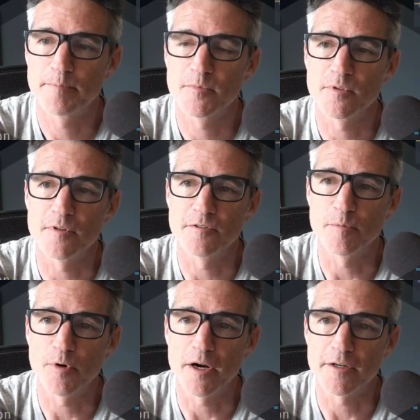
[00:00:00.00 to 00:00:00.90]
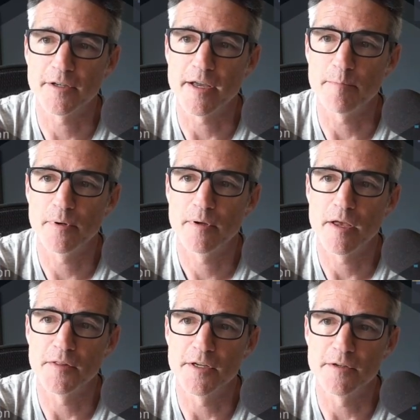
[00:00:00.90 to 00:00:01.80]
So this is the product type,
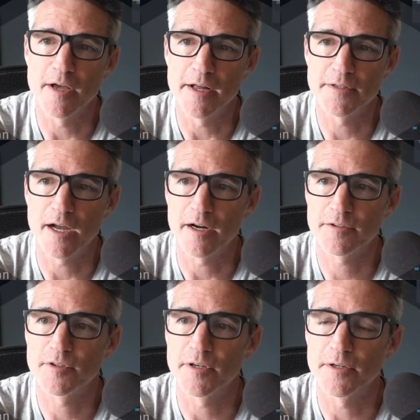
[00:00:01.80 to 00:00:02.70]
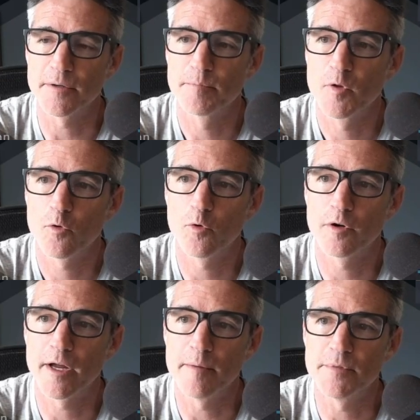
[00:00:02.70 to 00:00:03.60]
and then .docs here,
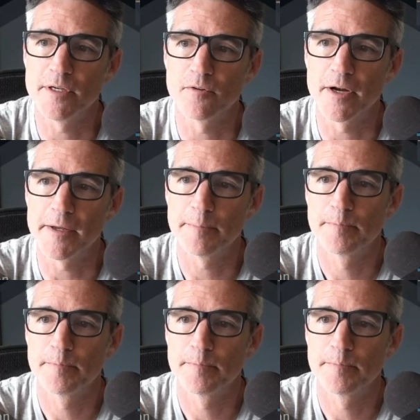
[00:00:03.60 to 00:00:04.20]
or empty array.